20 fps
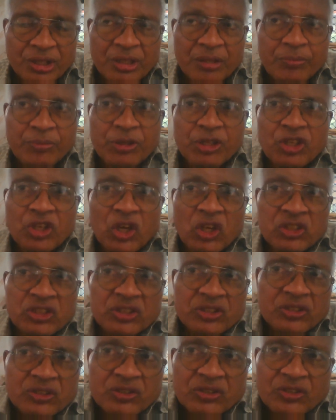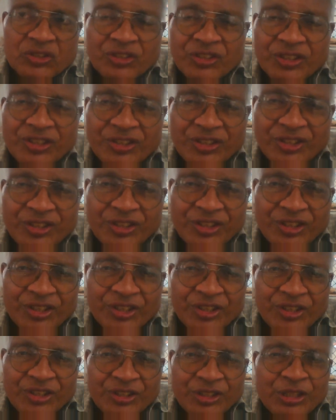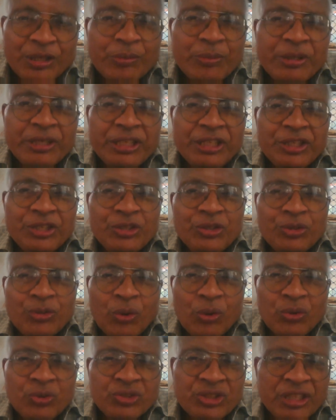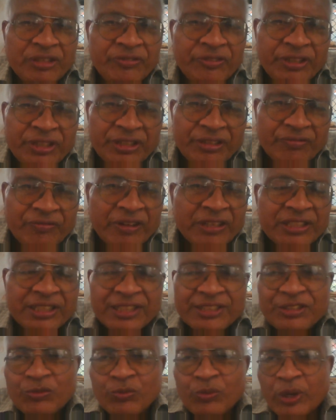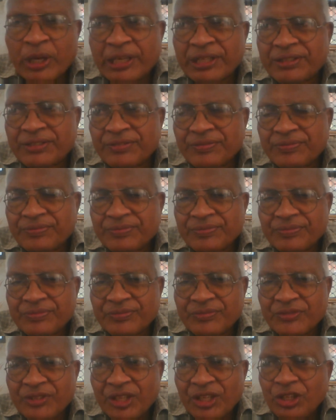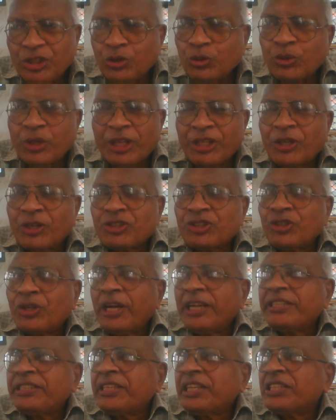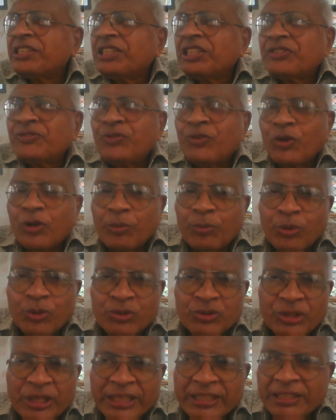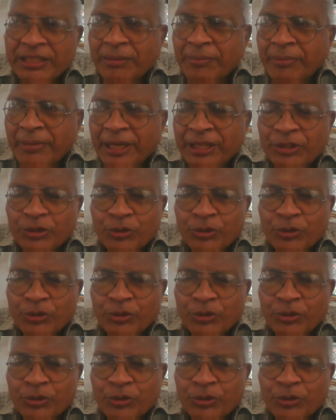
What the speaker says: because nobody knows if one doesn't work. You cannot say I take these 4 books and combine to